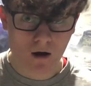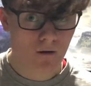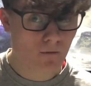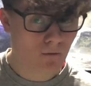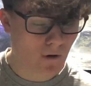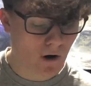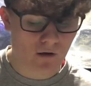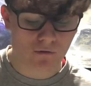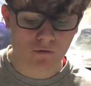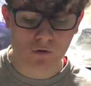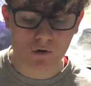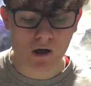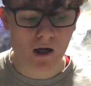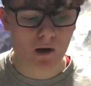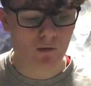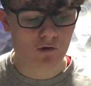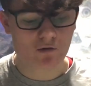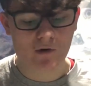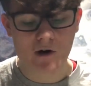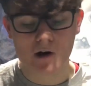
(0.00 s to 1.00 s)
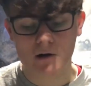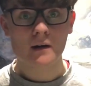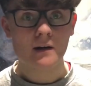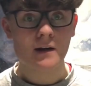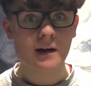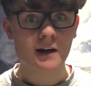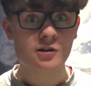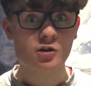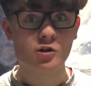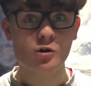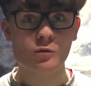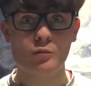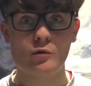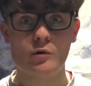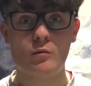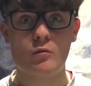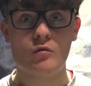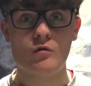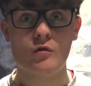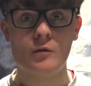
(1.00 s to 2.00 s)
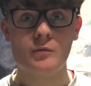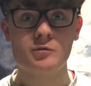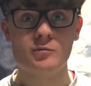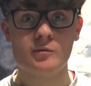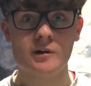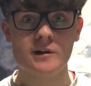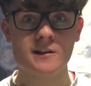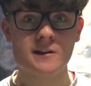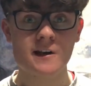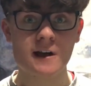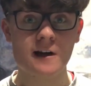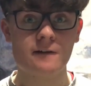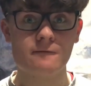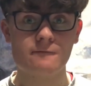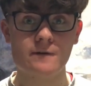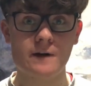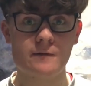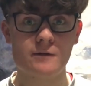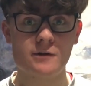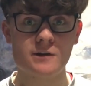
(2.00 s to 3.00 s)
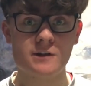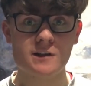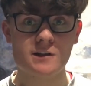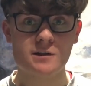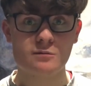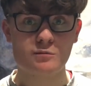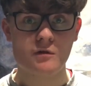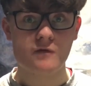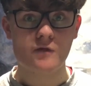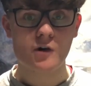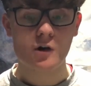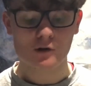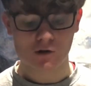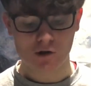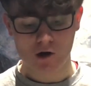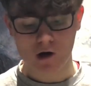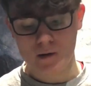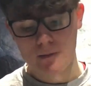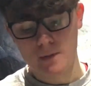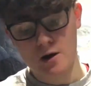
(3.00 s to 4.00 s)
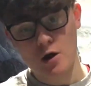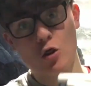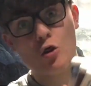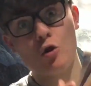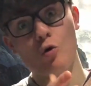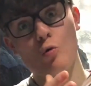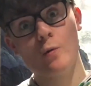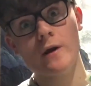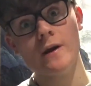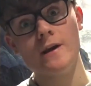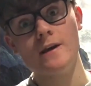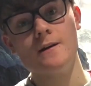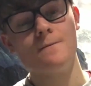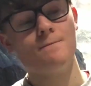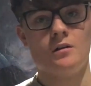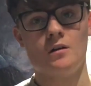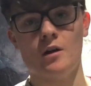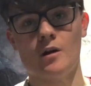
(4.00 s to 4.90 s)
Very fun game as well. Next up, we move up to my second favorite system of all time, the Wii.